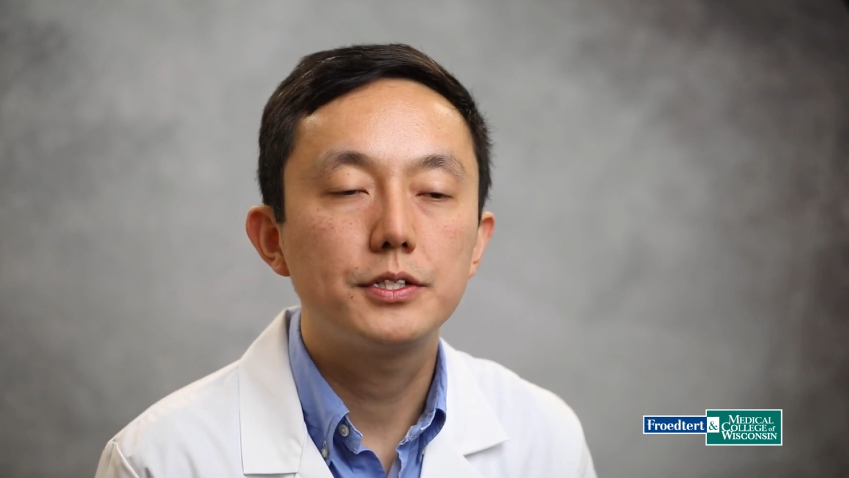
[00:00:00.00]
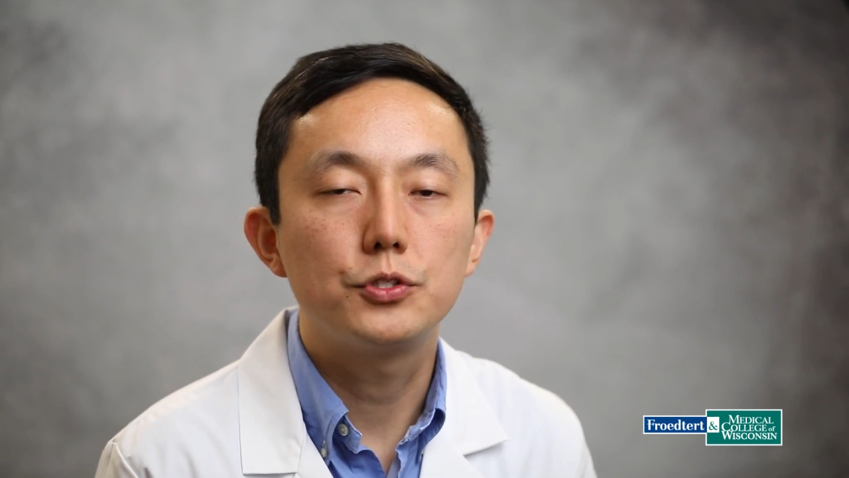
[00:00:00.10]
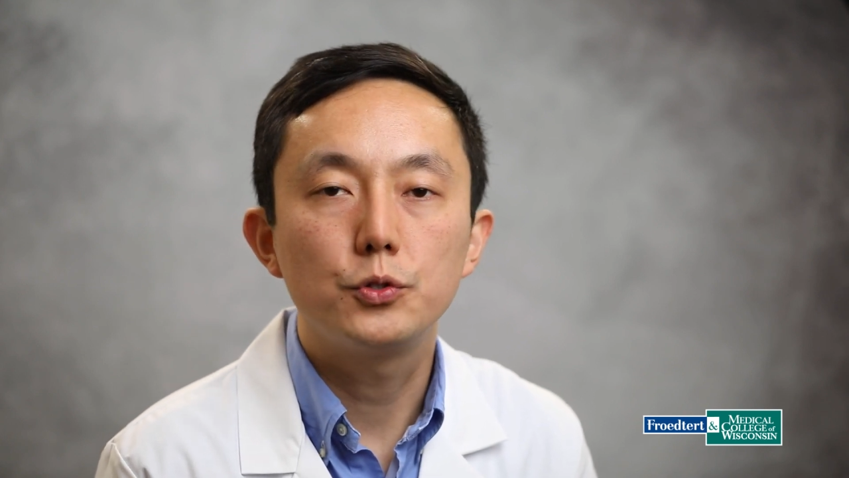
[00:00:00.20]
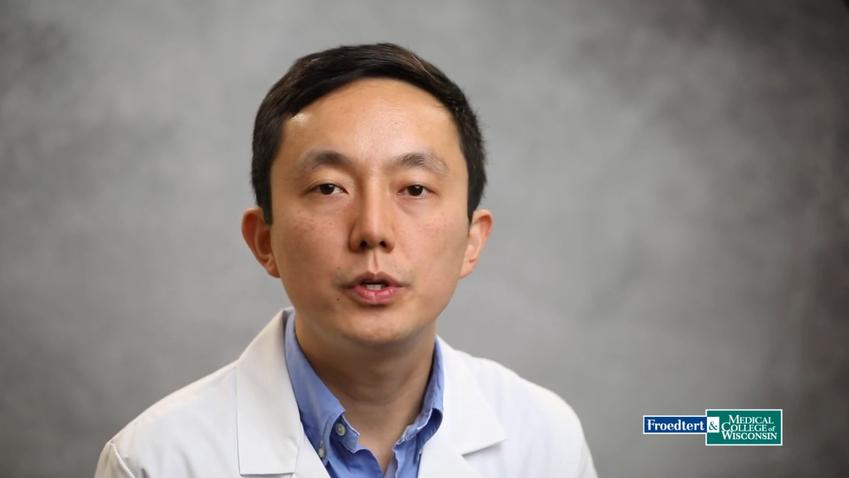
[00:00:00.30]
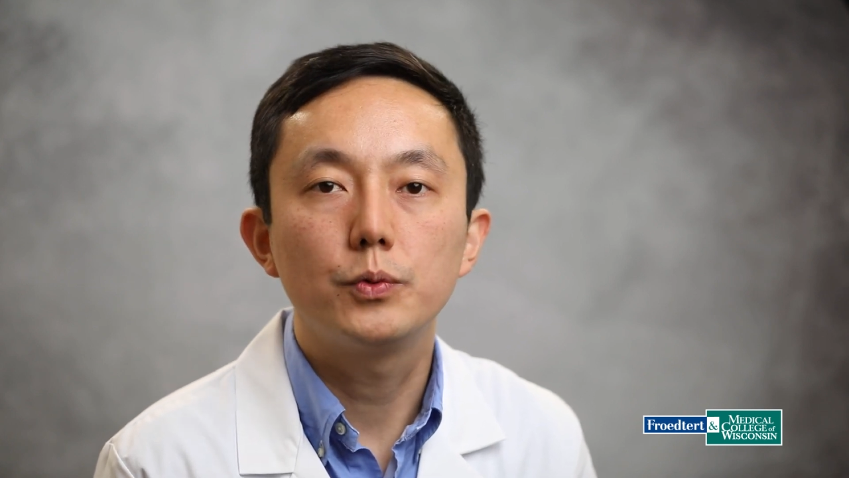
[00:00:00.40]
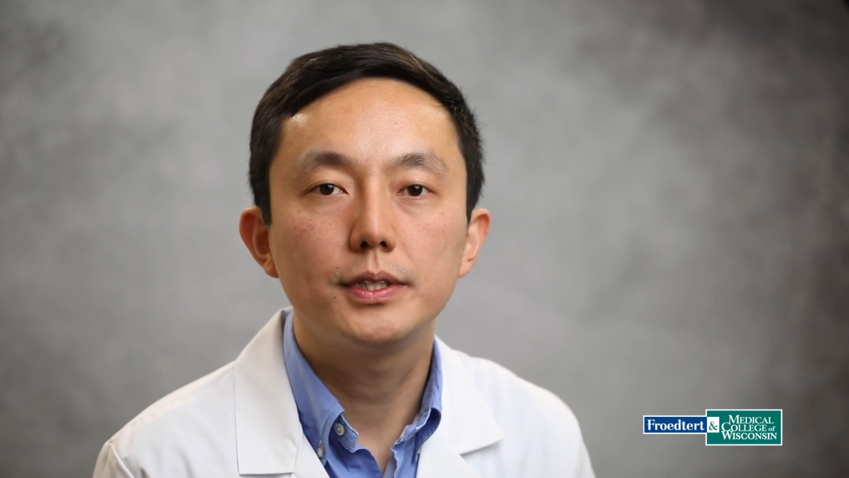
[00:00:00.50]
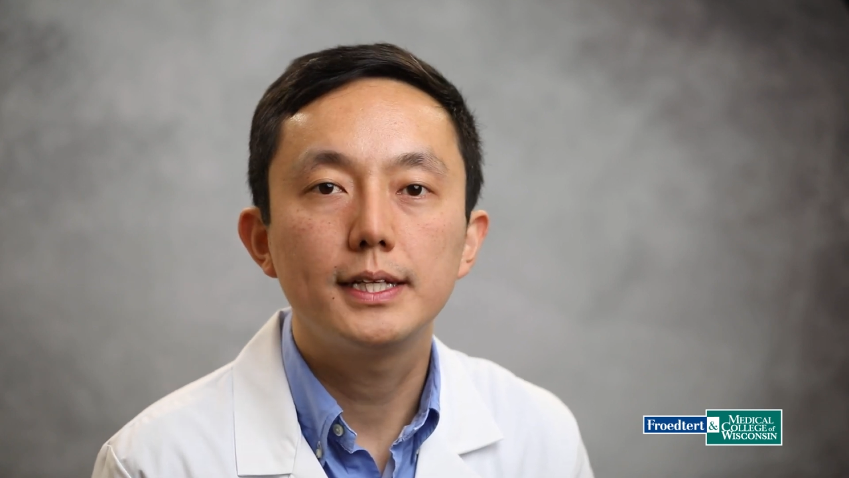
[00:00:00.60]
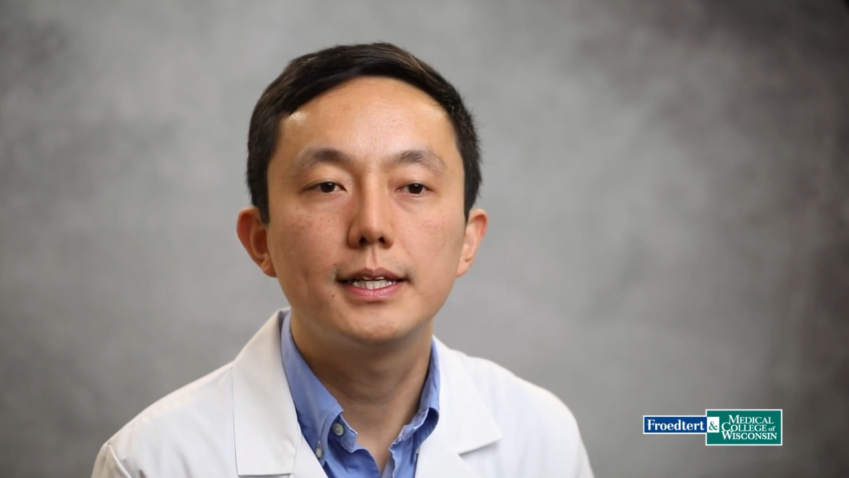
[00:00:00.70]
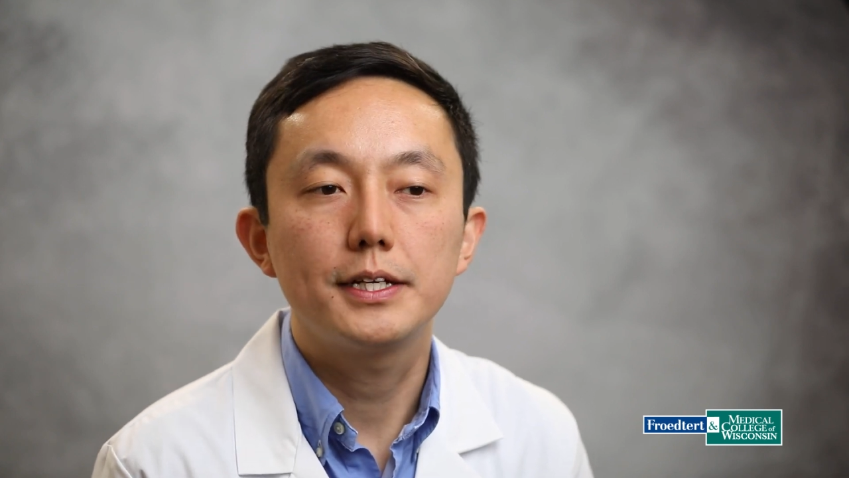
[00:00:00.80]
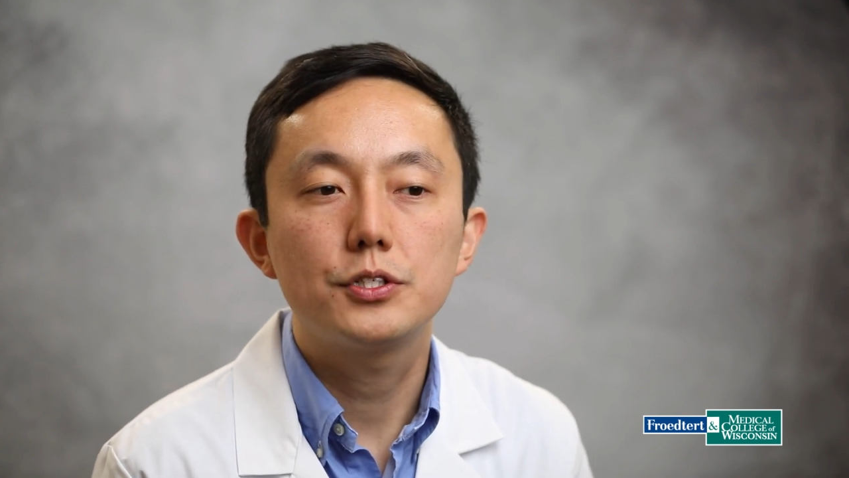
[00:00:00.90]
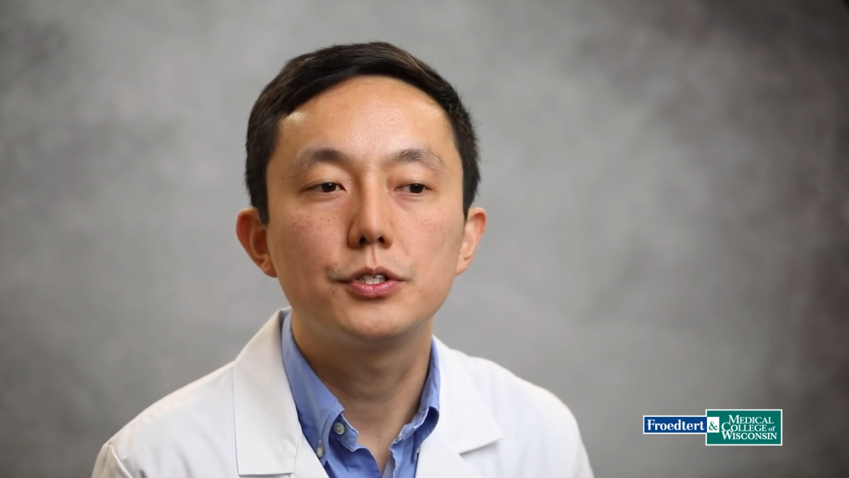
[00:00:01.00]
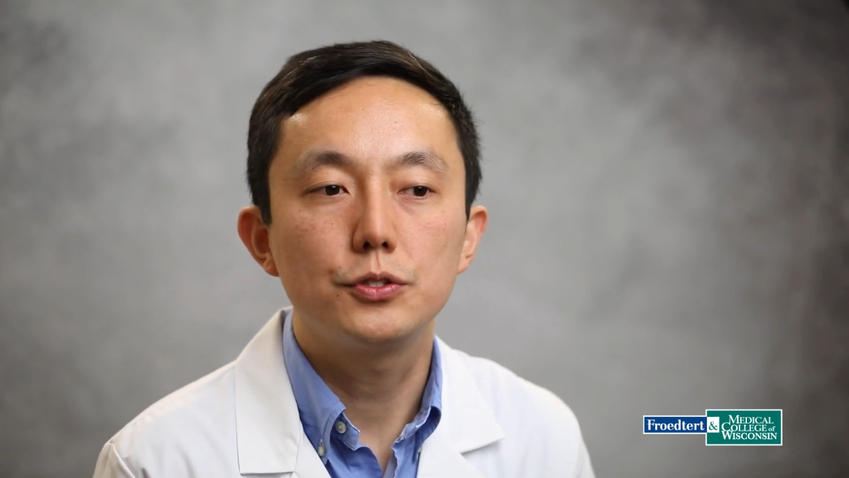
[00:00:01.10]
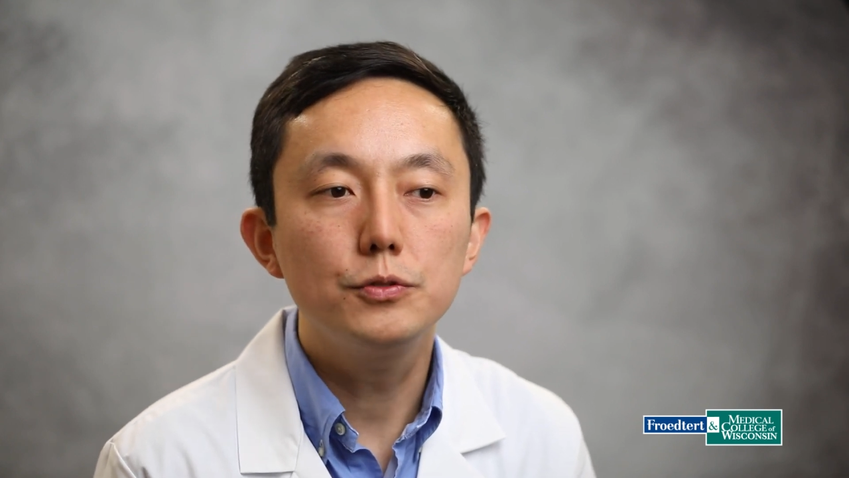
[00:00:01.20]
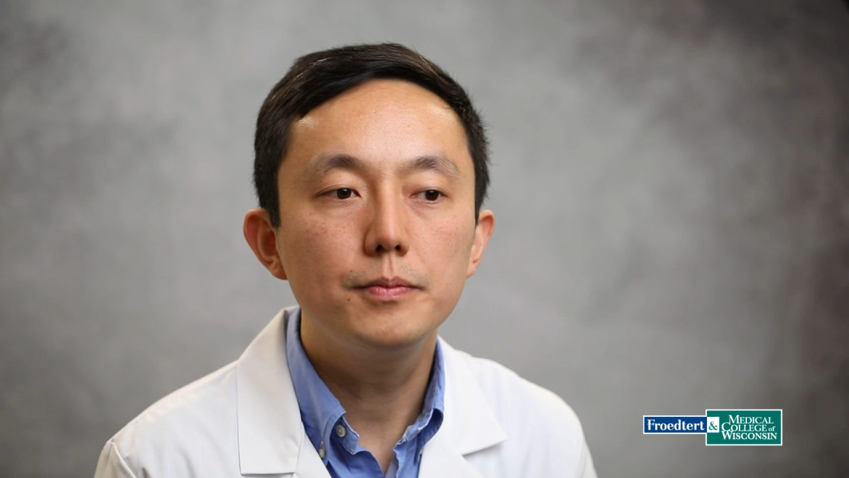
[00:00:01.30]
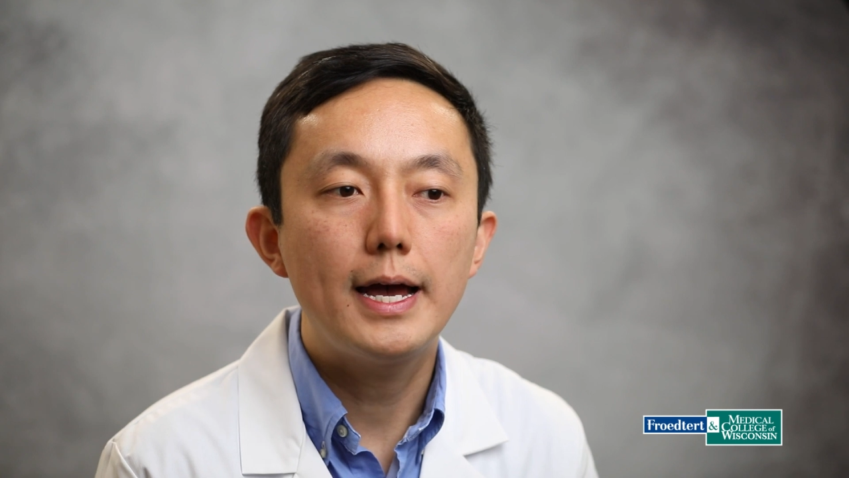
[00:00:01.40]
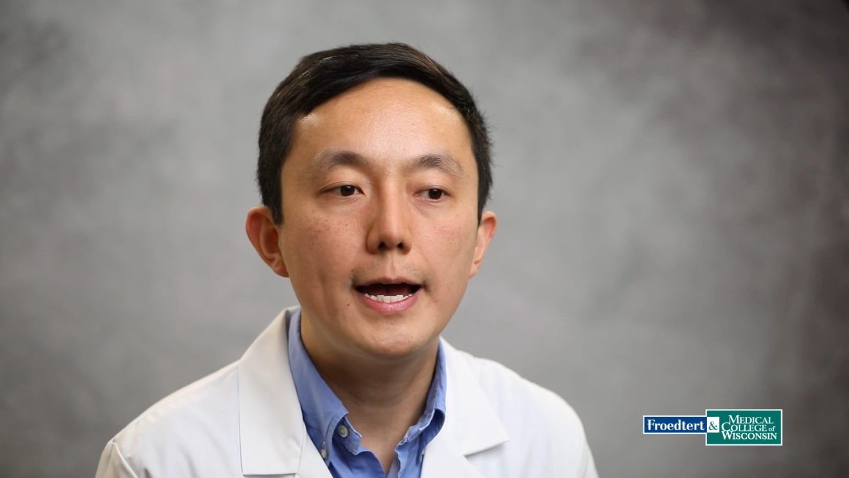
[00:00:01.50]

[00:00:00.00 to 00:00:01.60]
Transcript: to doing what they like to do.